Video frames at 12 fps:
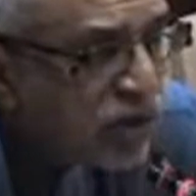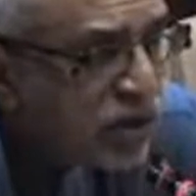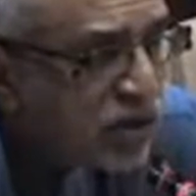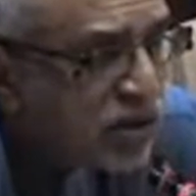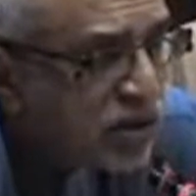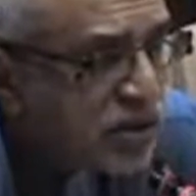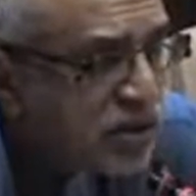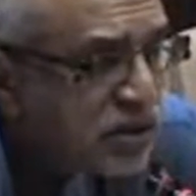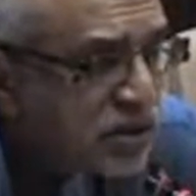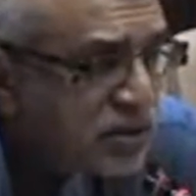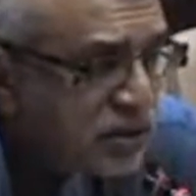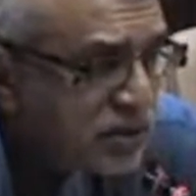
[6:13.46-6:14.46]

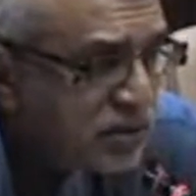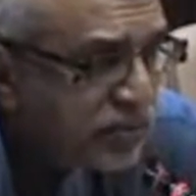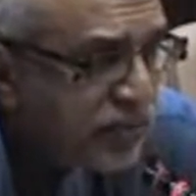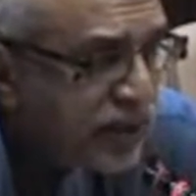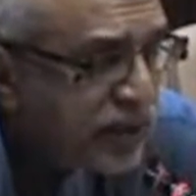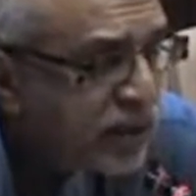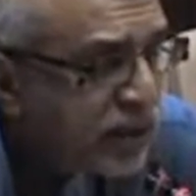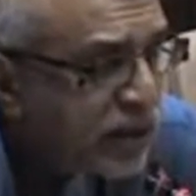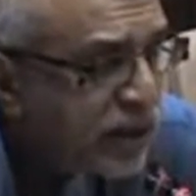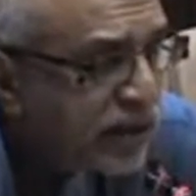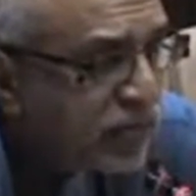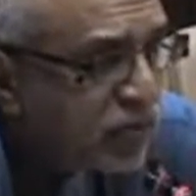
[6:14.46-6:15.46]
this patent
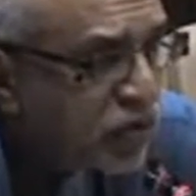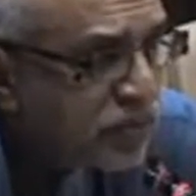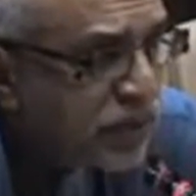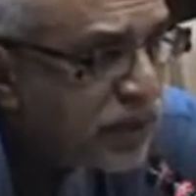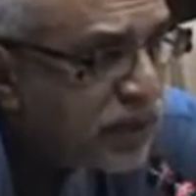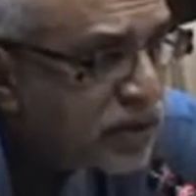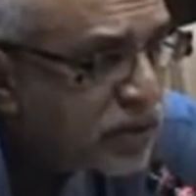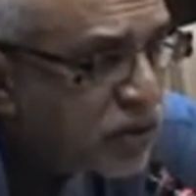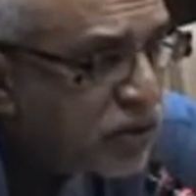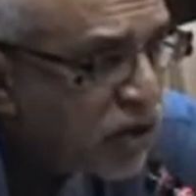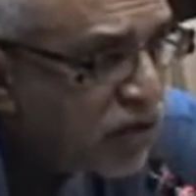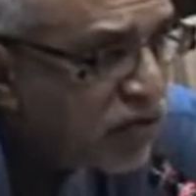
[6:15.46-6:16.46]
claim was based on
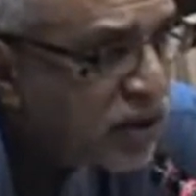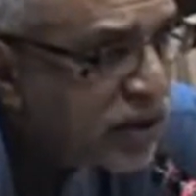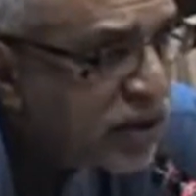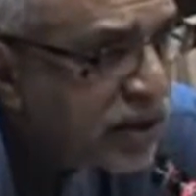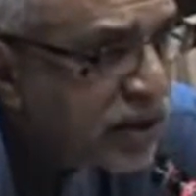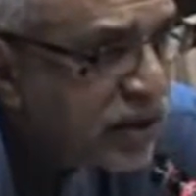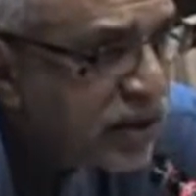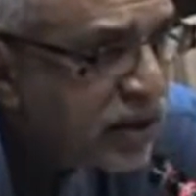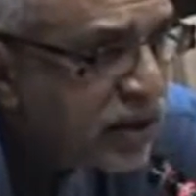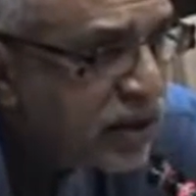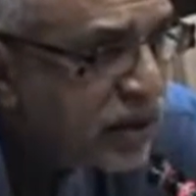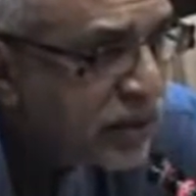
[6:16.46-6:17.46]
novelty
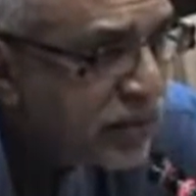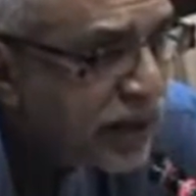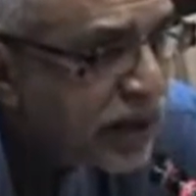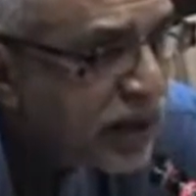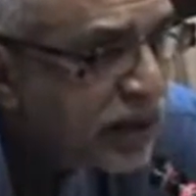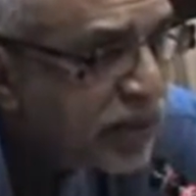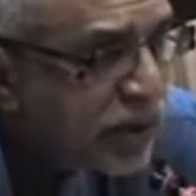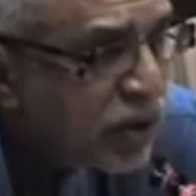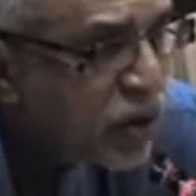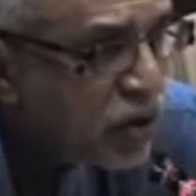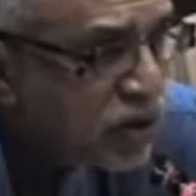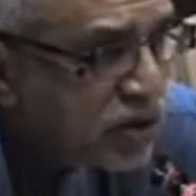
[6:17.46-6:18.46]
merely
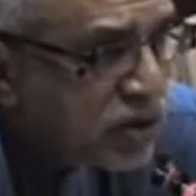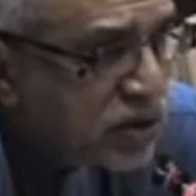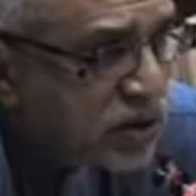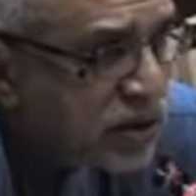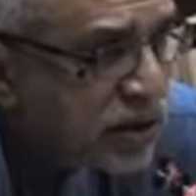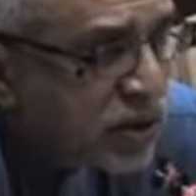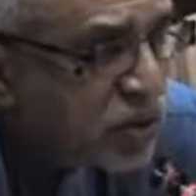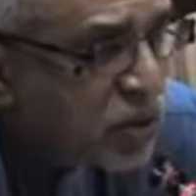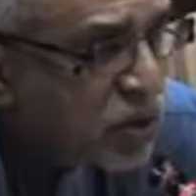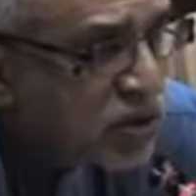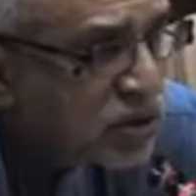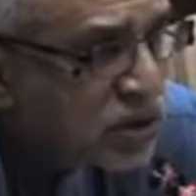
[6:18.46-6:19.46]
because it
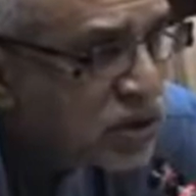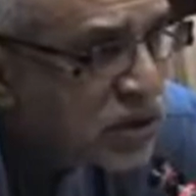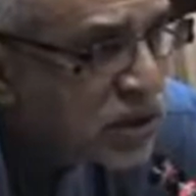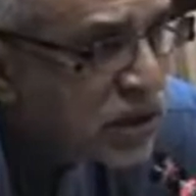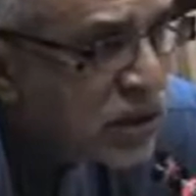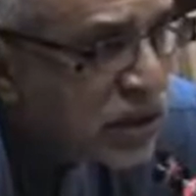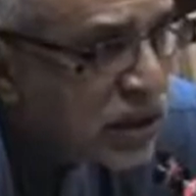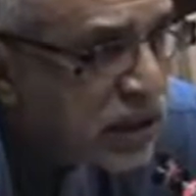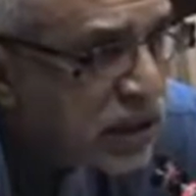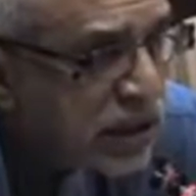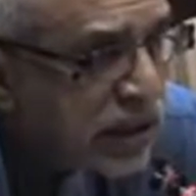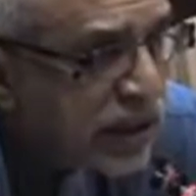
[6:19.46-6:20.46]
was a
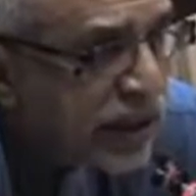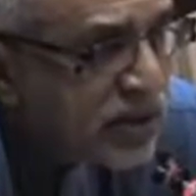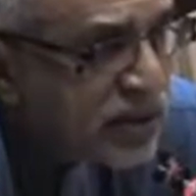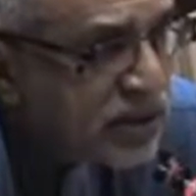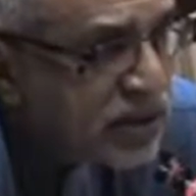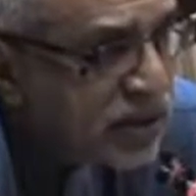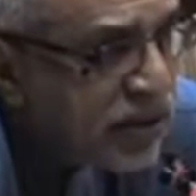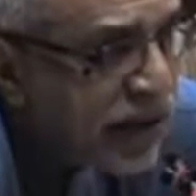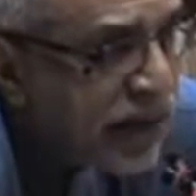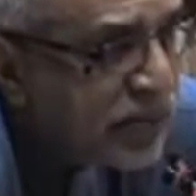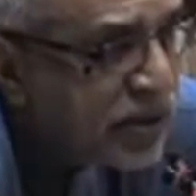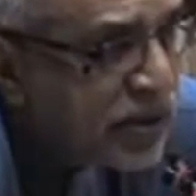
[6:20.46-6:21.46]
claim
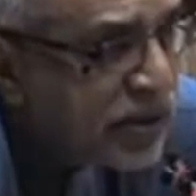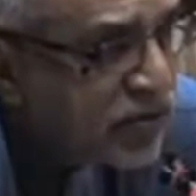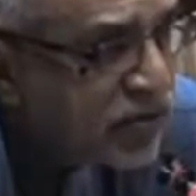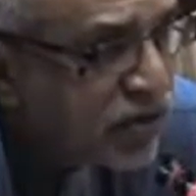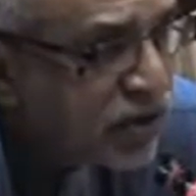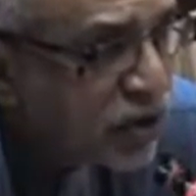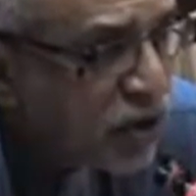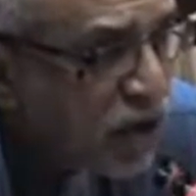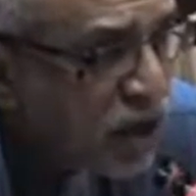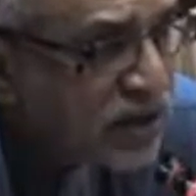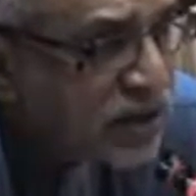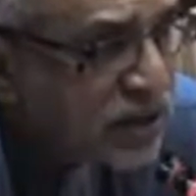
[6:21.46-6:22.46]
described in a different
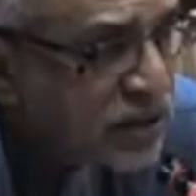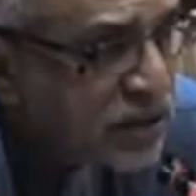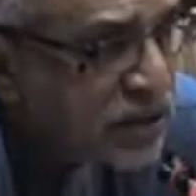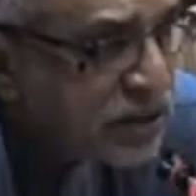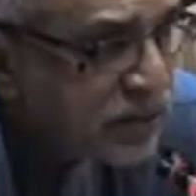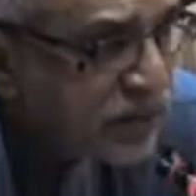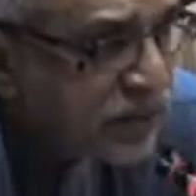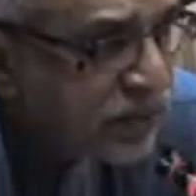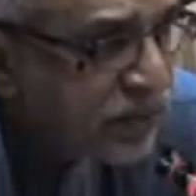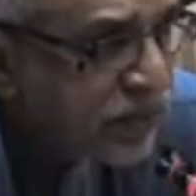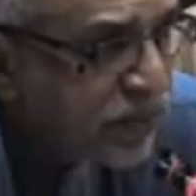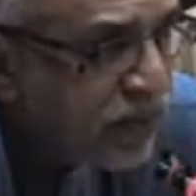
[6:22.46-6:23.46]
knowledge system
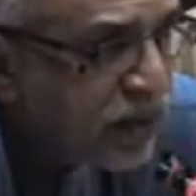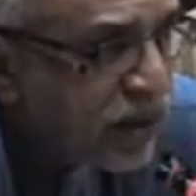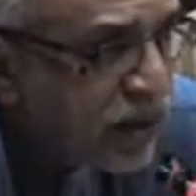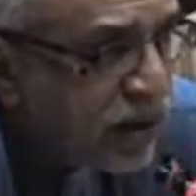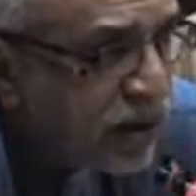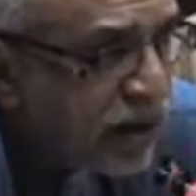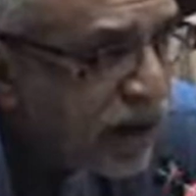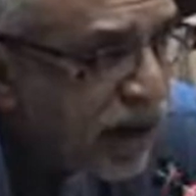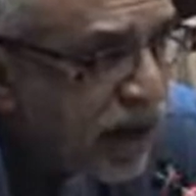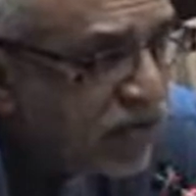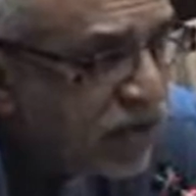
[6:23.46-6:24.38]
and whether